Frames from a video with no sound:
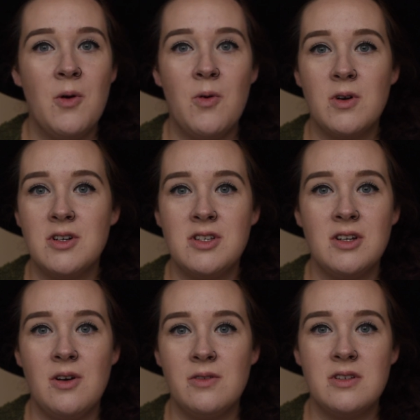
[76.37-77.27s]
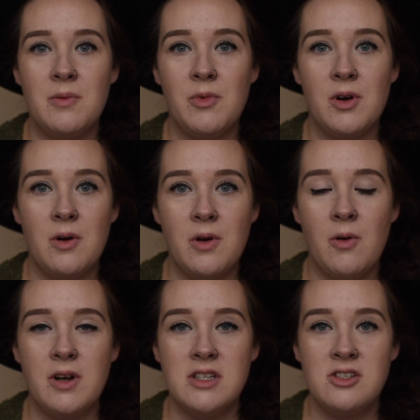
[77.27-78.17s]
orders to go somewhere
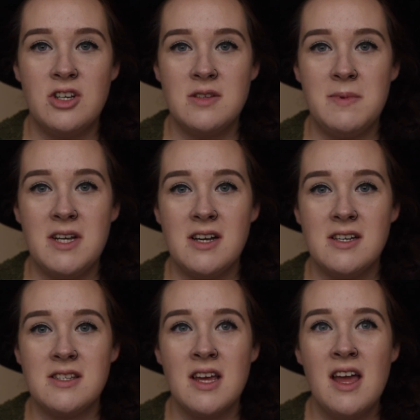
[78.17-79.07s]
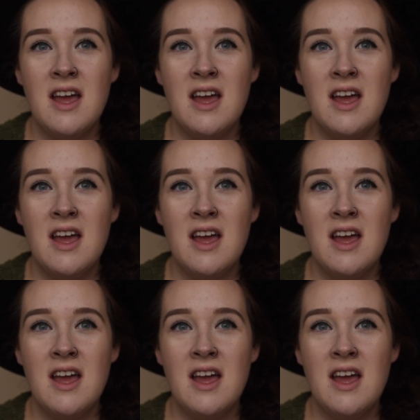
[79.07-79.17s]
Oconus, just because